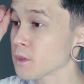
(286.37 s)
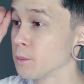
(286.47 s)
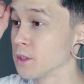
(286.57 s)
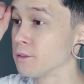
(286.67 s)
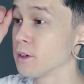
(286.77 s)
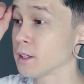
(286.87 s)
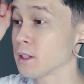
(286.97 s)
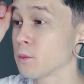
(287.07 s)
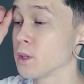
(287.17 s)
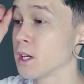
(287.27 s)
But the fact
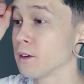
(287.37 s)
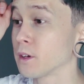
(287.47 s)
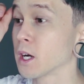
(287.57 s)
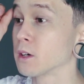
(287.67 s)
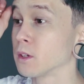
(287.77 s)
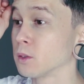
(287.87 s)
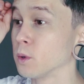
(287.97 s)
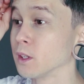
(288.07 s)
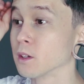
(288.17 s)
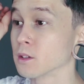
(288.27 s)
that we have Chiron
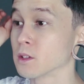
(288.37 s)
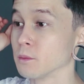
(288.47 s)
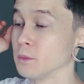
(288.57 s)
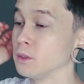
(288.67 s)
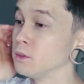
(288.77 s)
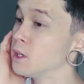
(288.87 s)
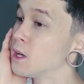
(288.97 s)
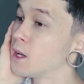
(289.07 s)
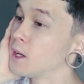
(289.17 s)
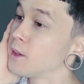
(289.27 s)
quincunx the moon,
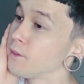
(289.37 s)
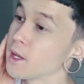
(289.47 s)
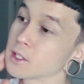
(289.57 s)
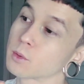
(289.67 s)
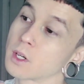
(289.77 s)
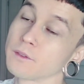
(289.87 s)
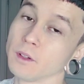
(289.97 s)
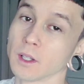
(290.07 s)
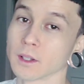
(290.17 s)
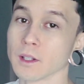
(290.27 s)
that's where I
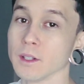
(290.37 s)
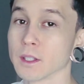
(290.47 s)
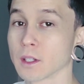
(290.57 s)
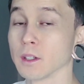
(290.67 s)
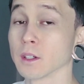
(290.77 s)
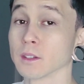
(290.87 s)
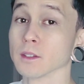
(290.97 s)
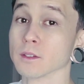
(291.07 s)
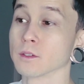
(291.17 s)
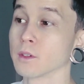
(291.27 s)
feel like the disconnect
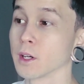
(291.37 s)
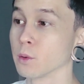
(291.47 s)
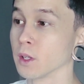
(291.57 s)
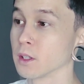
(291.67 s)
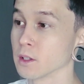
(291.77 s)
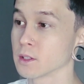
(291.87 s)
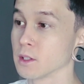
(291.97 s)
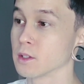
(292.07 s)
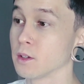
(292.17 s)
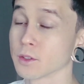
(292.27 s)
is, right? Quincunx
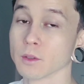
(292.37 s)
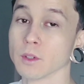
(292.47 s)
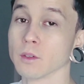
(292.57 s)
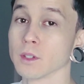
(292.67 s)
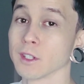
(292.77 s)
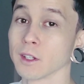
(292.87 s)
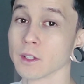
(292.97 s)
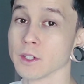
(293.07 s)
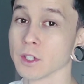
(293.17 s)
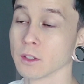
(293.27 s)
is also known as
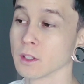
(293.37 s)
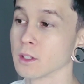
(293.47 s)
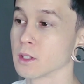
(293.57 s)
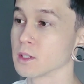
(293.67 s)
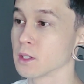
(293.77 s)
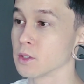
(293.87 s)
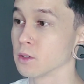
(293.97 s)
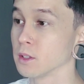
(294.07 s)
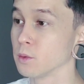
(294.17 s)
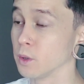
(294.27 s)
inconjunct. It's
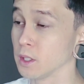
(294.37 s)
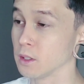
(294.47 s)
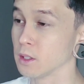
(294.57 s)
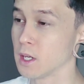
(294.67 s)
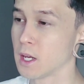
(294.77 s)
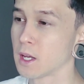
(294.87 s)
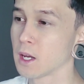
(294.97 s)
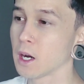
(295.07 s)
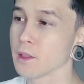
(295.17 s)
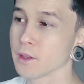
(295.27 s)
essentially when
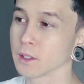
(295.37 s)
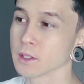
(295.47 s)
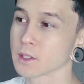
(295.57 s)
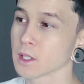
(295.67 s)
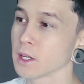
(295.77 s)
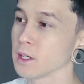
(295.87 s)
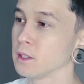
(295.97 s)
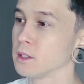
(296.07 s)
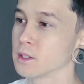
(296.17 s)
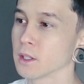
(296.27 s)
I think a sign
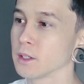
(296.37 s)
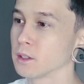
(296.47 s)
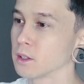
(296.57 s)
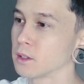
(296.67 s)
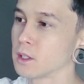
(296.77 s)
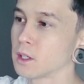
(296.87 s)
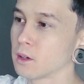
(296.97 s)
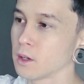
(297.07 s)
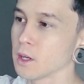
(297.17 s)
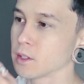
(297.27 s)
is like,
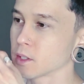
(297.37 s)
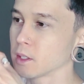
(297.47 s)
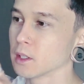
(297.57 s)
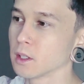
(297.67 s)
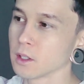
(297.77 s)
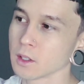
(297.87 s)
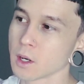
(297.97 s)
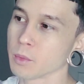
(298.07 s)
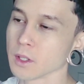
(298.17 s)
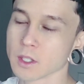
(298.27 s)
or it's like a
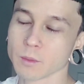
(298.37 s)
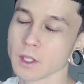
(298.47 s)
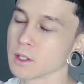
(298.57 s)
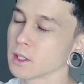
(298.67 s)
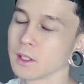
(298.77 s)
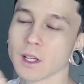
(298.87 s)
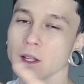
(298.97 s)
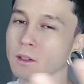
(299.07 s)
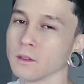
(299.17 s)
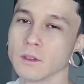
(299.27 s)
placement is like
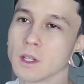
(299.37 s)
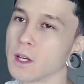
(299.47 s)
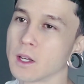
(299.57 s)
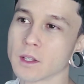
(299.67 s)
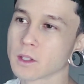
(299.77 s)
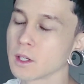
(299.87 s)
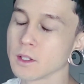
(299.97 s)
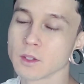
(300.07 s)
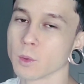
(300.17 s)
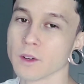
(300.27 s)
10
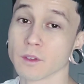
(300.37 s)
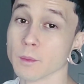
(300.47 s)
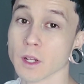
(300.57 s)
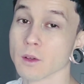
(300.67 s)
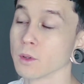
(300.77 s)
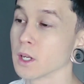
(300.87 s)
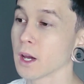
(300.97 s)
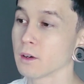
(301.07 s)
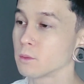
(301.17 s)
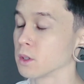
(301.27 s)
signs away from another one.
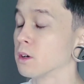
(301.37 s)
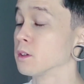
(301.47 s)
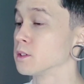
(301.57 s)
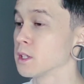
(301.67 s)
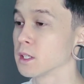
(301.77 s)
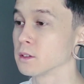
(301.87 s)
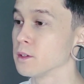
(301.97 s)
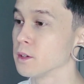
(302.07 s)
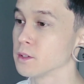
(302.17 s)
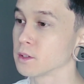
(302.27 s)
I don't recall exactly.
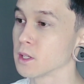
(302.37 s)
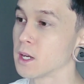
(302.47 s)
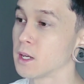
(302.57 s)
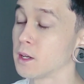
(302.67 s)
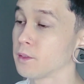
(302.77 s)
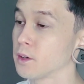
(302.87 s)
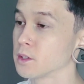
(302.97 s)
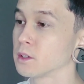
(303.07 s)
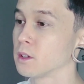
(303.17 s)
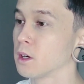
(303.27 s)
There's
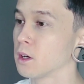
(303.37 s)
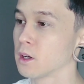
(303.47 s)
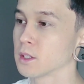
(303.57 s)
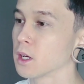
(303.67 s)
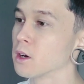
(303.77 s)
it's like